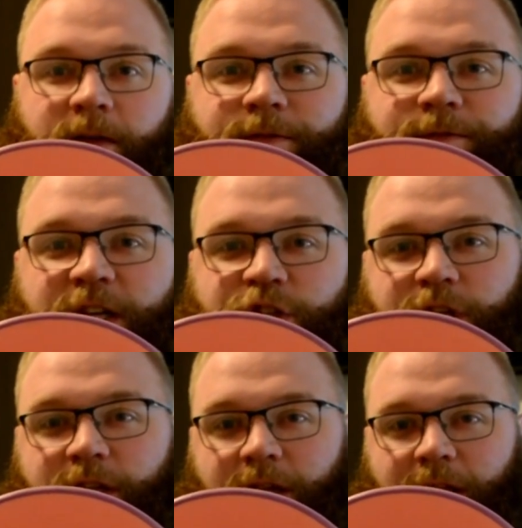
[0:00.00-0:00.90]

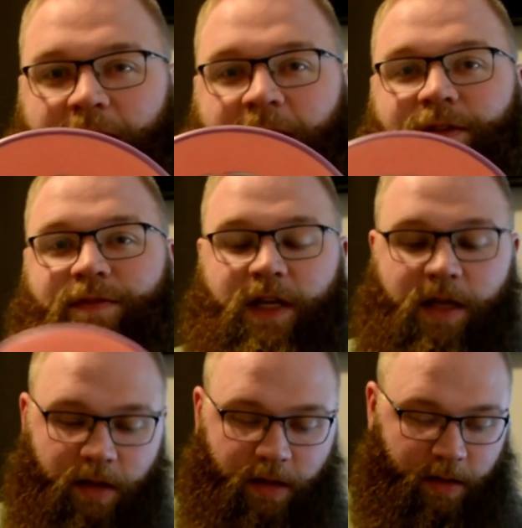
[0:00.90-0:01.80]
Fission
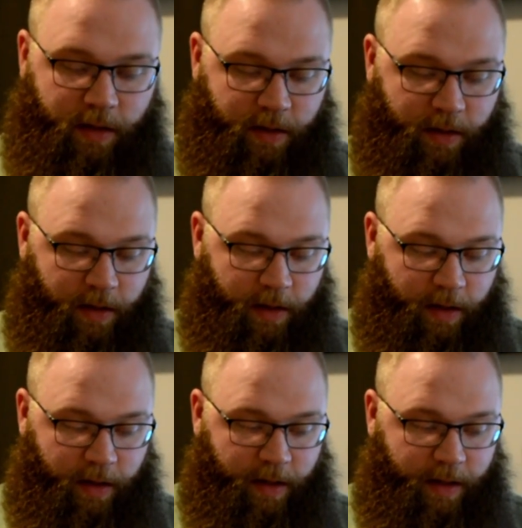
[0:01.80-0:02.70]
Envy
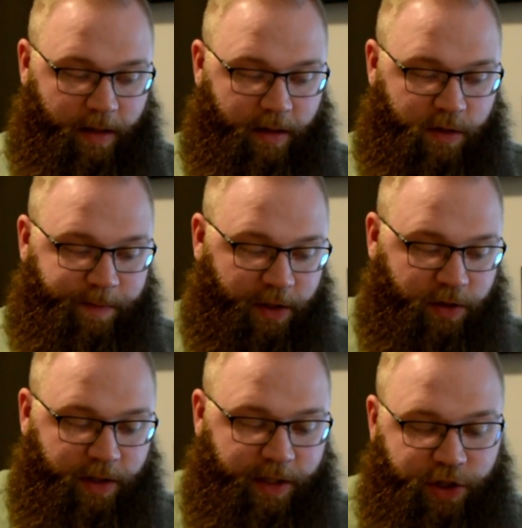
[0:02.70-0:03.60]

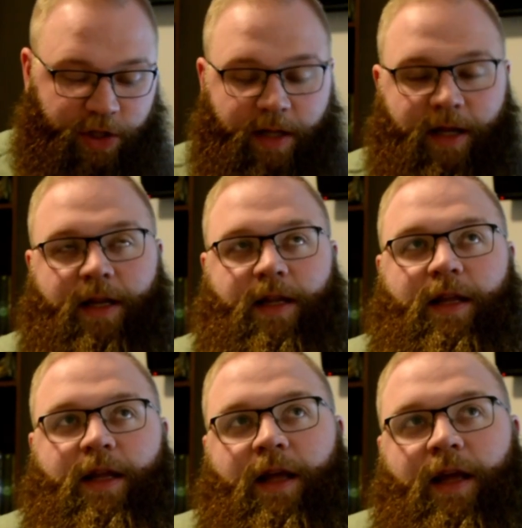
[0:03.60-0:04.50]
special edition that
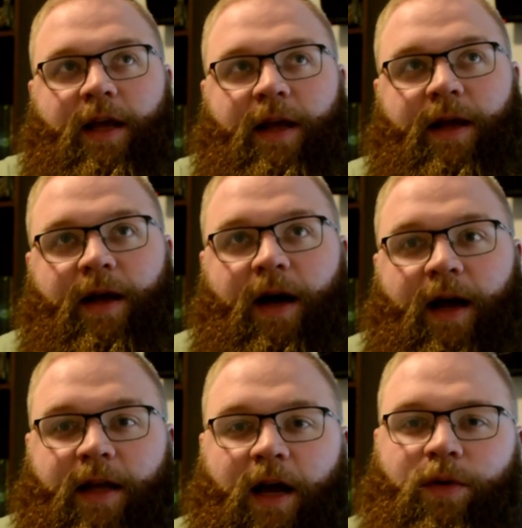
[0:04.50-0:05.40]

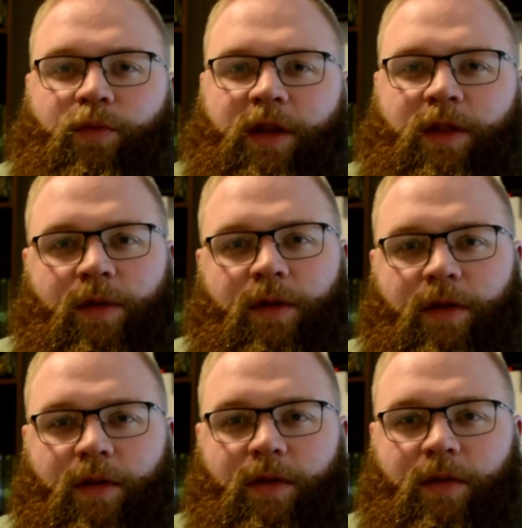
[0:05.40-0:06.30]
I got with
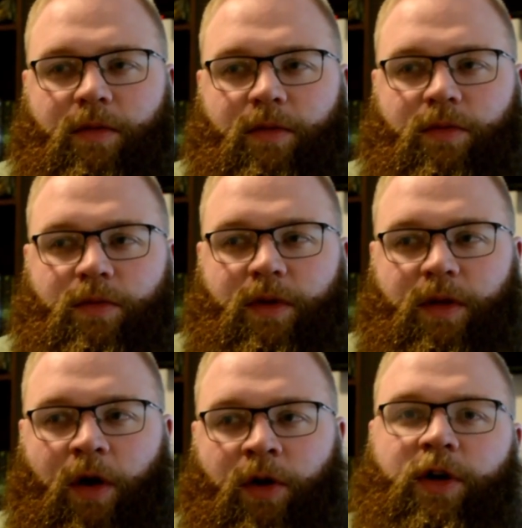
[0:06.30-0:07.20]

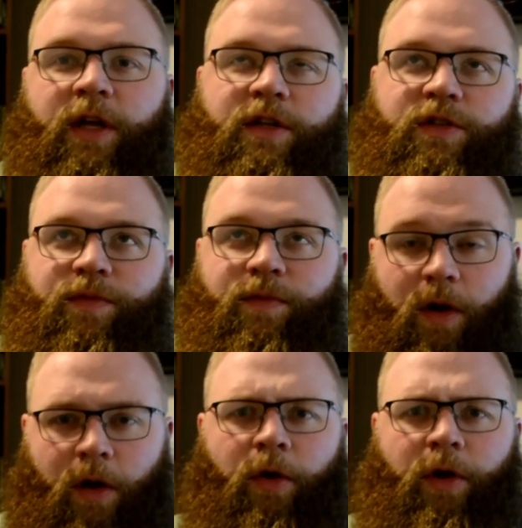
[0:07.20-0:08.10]
earnings
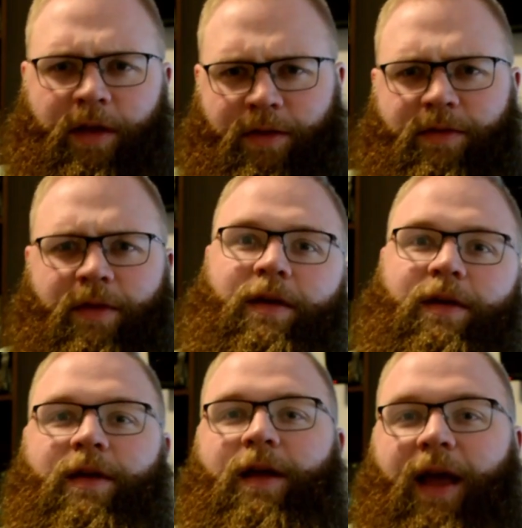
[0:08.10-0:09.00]

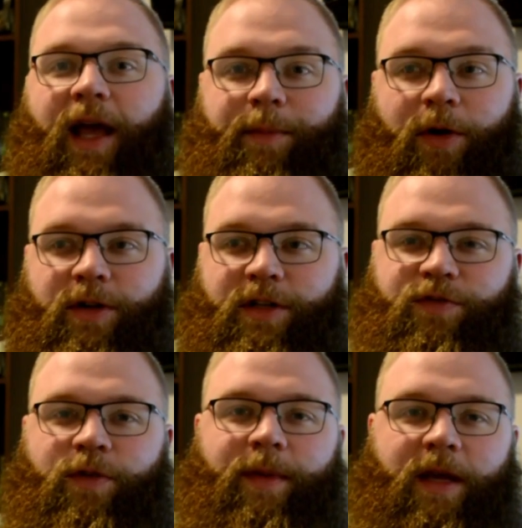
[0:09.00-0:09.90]

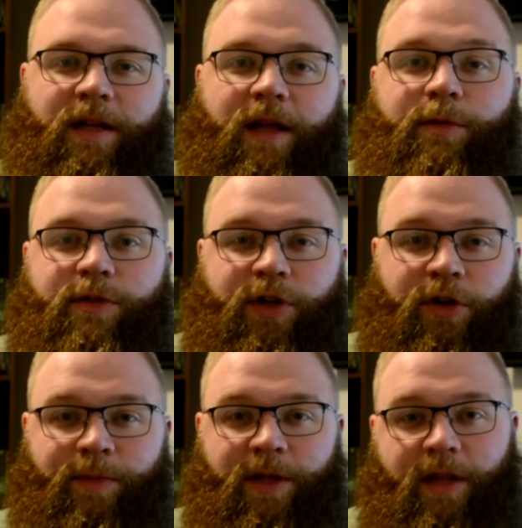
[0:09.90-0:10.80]
from a doubles
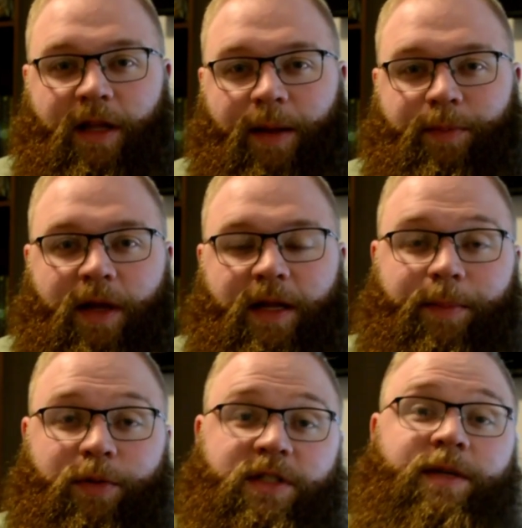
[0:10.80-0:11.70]
tournament that I played
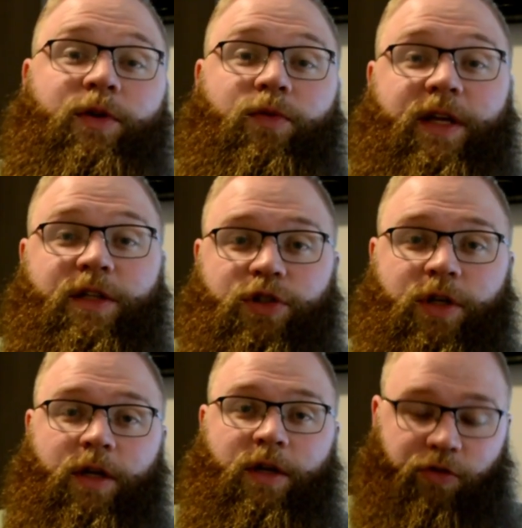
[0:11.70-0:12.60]
at Persimmon
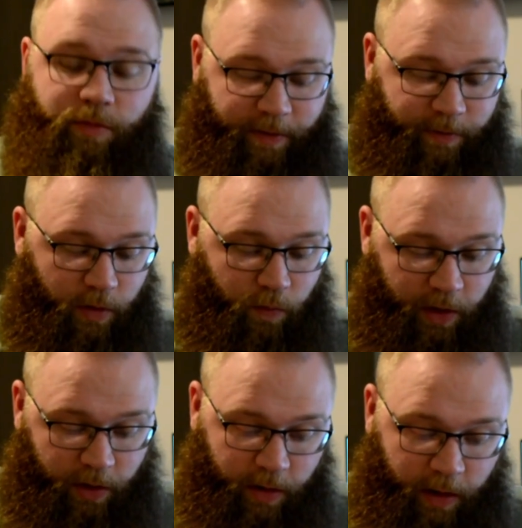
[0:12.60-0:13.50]
Ridge with my friend
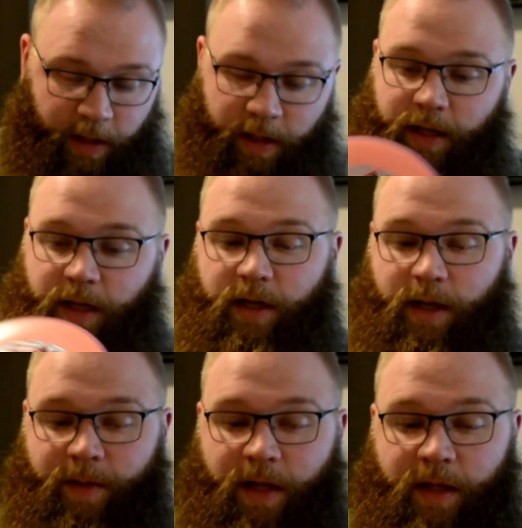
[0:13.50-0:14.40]
Will. Ended
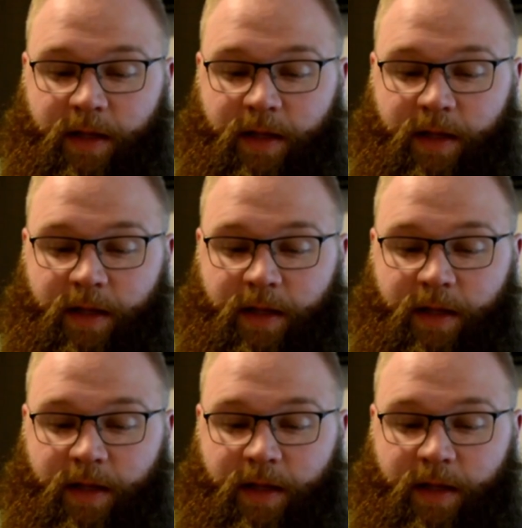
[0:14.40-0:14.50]
up getting